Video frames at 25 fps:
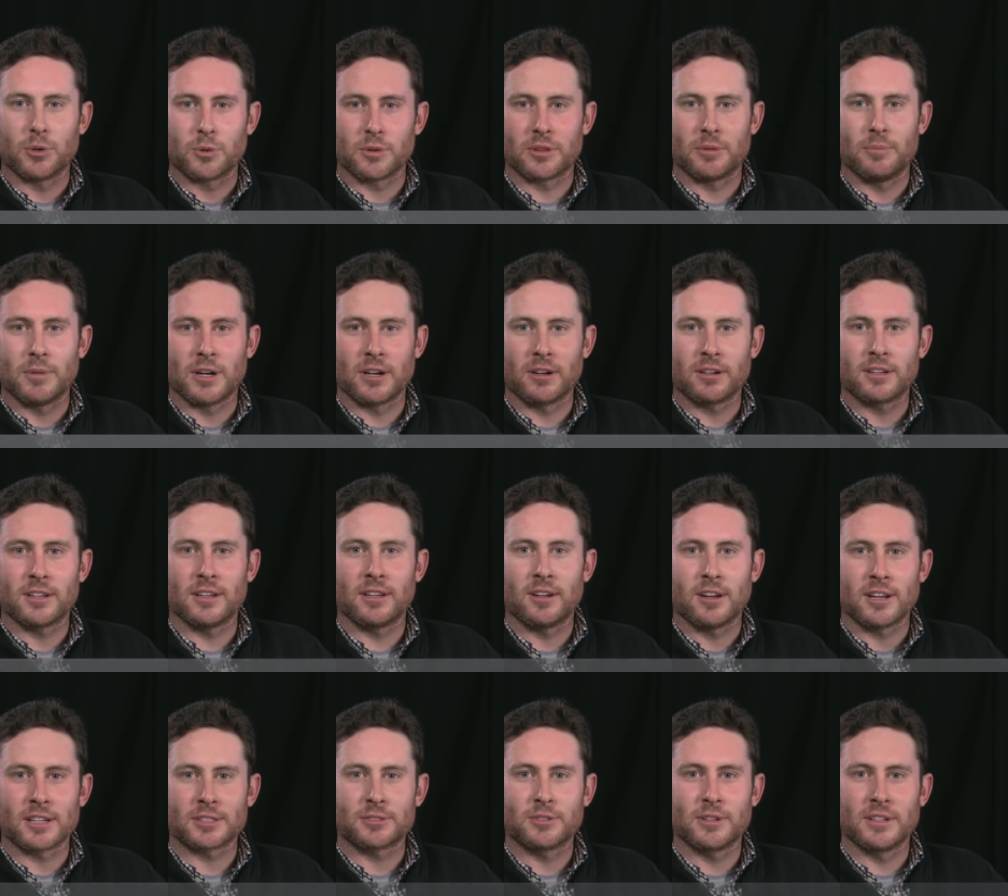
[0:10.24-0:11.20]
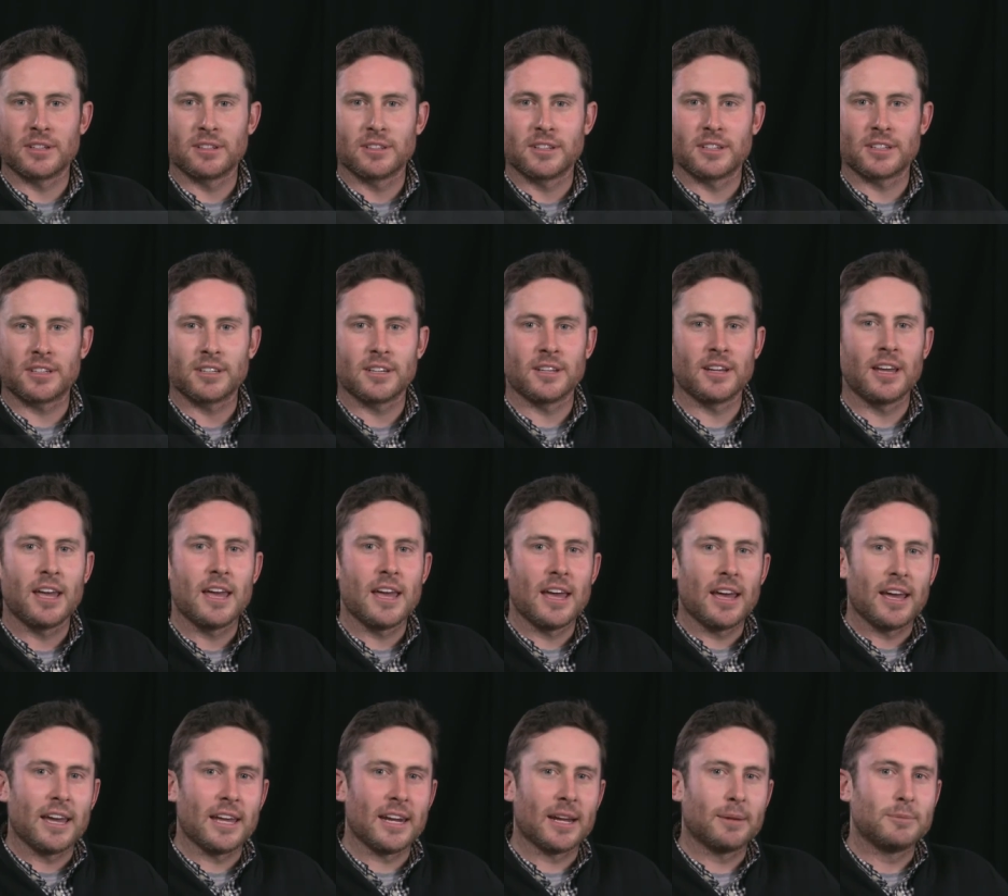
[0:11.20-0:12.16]
North America at Oxford Analytica,
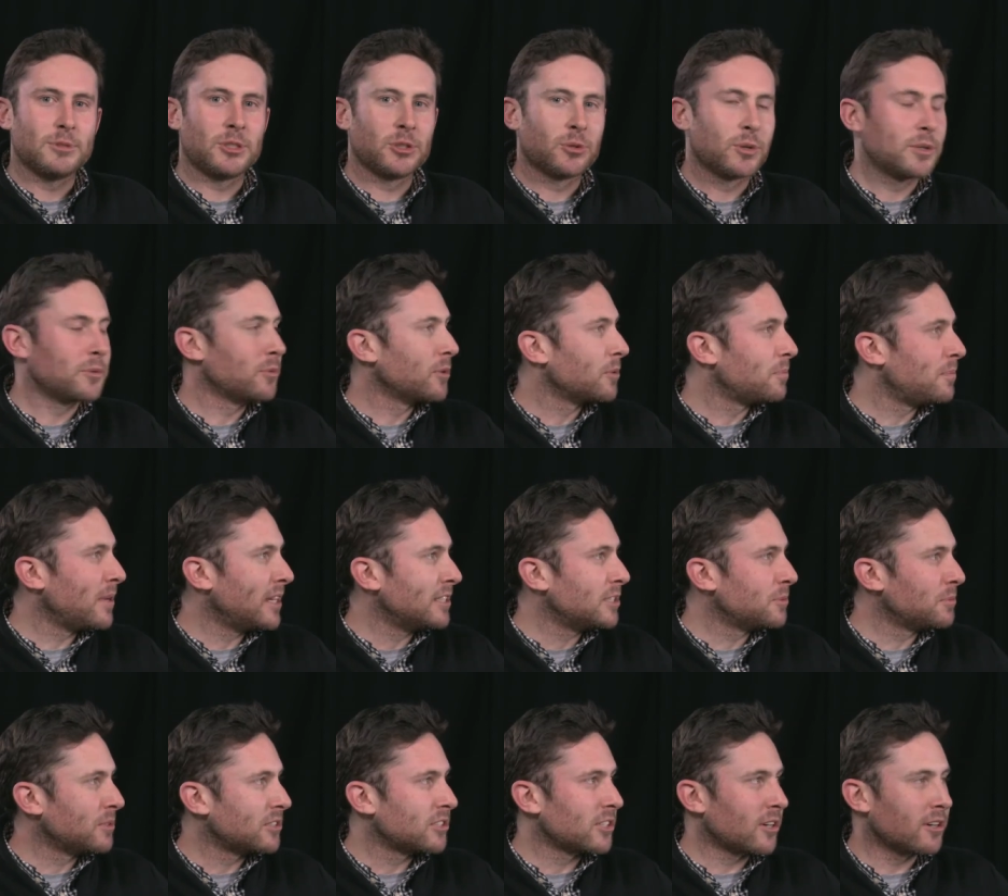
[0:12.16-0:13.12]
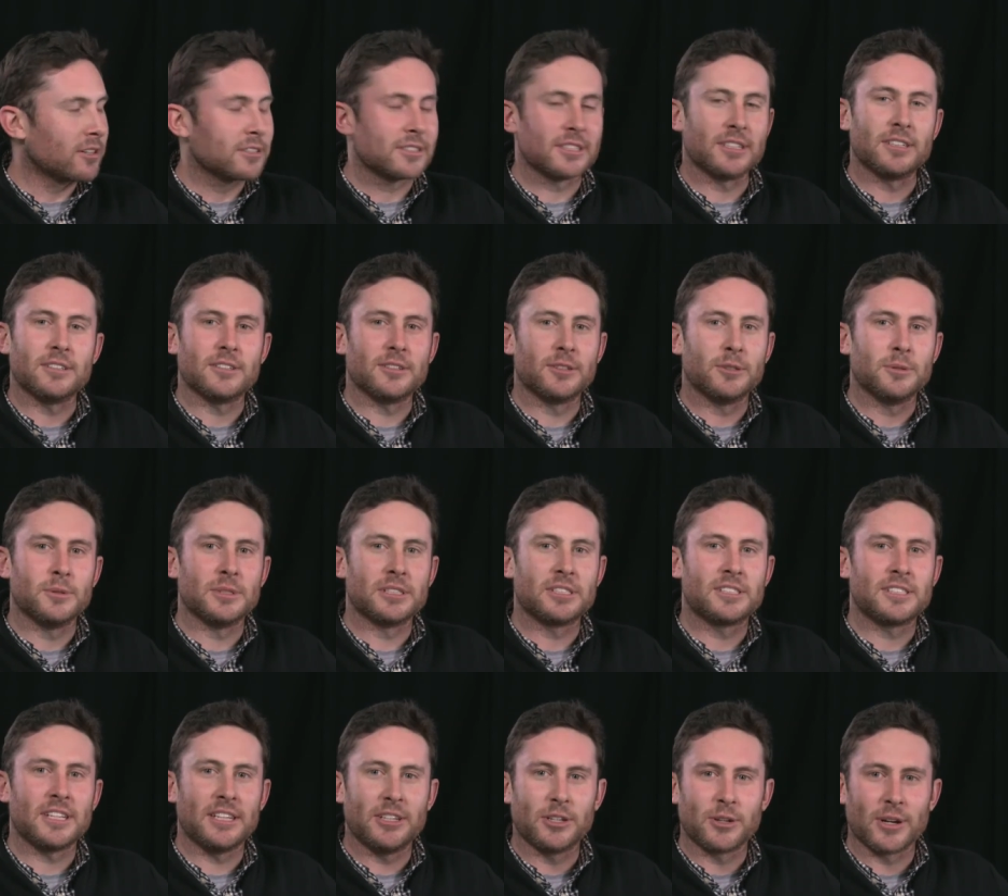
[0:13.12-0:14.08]
and I'm joined with Benjamin Charlton, who
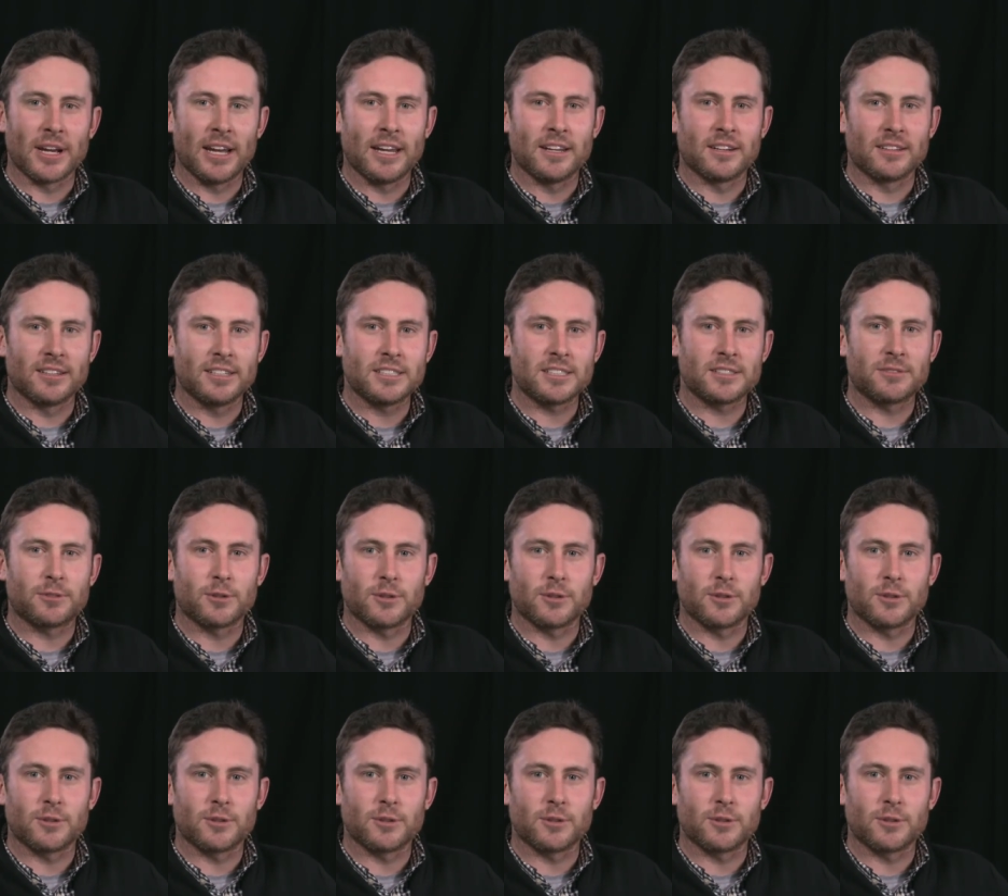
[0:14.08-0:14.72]
is senior analyst